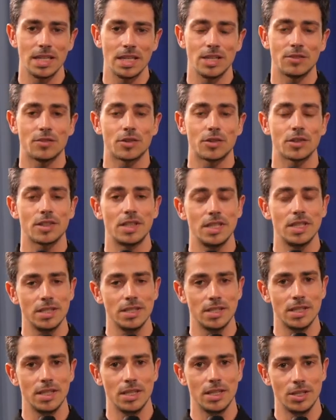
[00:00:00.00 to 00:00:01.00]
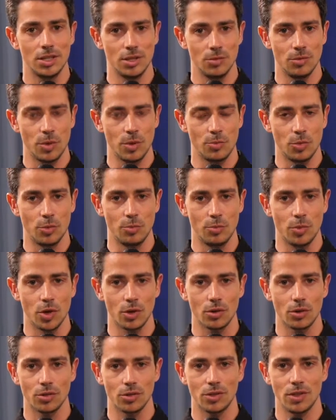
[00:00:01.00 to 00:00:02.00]
For this edition, we
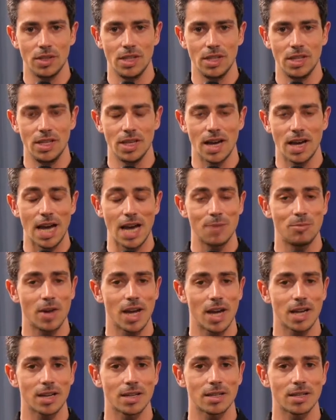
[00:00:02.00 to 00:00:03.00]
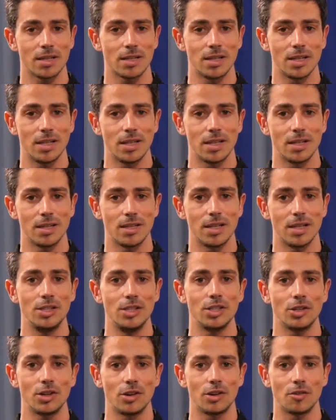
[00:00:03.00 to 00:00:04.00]
propose the IPACC, the
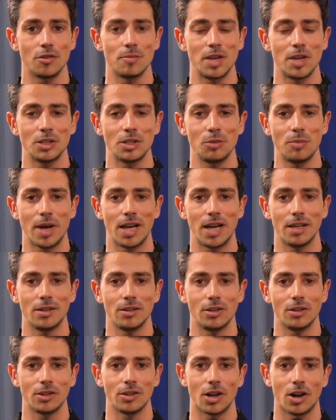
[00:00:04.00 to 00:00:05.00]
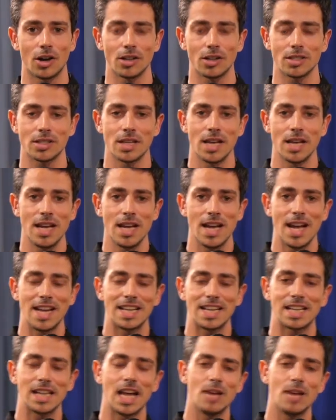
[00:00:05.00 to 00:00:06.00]
Intergovernmental Panel on Art
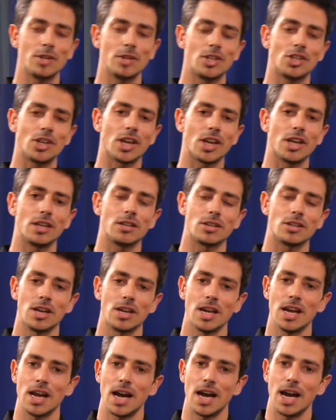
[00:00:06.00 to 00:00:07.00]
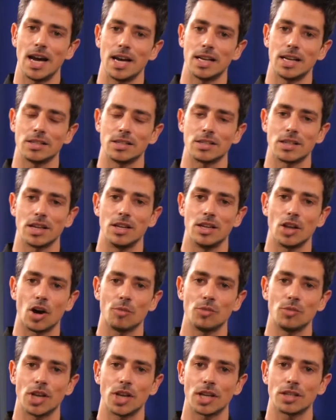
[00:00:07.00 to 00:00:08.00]
and Climate Change, as an
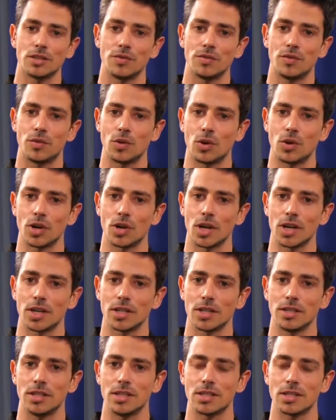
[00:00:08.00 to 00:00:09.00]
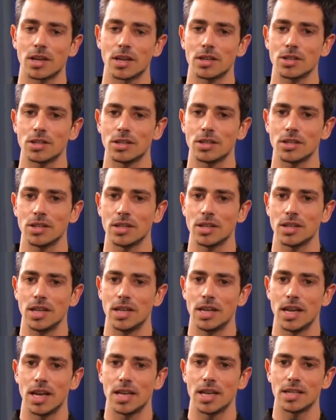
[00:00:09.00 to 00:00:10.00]
object for discussion
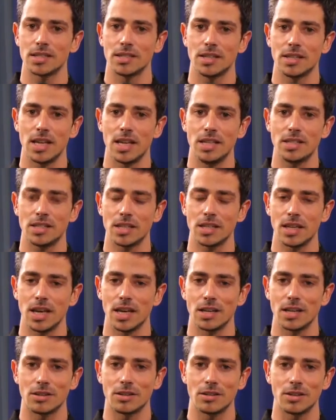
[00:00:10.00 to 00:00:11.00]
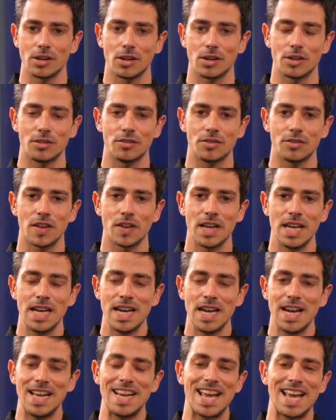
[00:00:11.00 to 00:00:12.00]
and as the instigator of
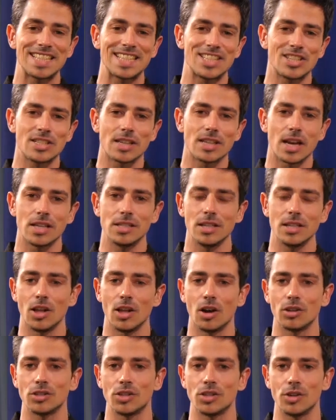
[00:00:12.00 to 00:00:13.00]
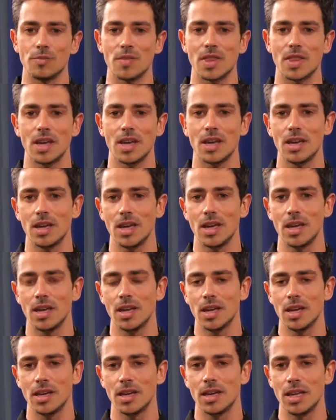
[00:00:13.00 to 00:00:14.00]
an exercise in long term thinking
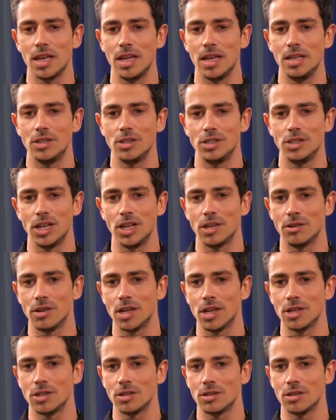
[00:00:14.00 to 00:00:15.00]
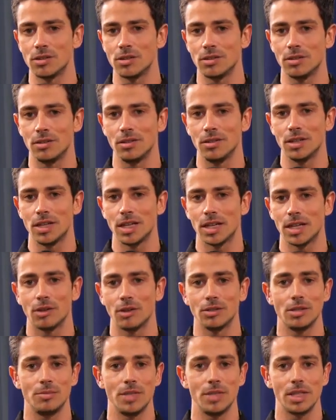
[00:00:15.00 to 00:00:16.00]
and intergenerational
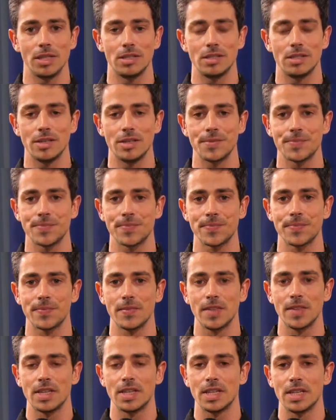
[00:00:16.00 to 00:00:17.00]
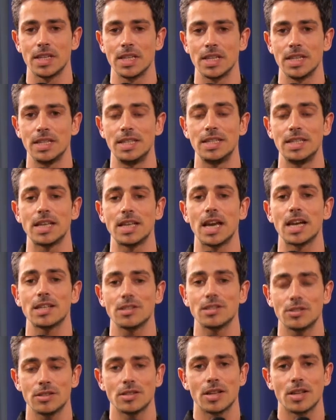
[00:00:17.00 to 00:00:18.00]
accountability. This
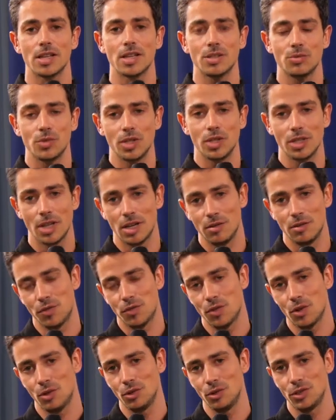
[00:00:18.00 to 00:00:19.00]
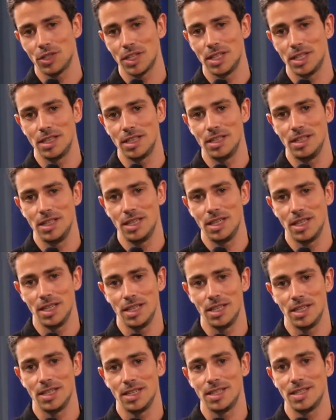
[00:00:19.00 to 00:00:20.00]
exercise will unfold in
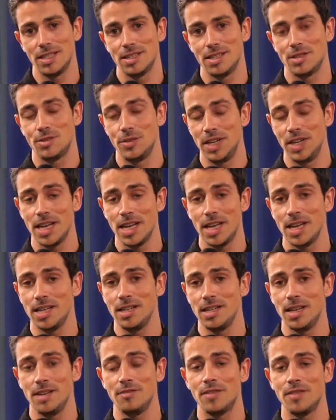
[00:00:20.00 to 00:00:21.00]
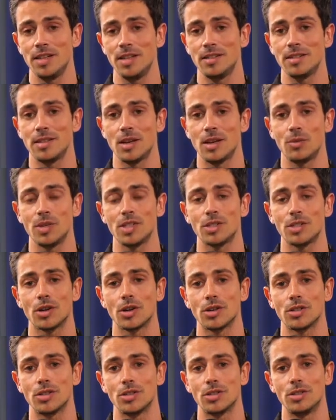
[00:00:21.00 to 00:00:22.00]
the three day event that we
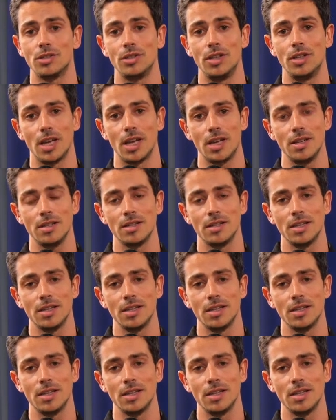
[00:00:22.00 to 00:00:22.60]
start today.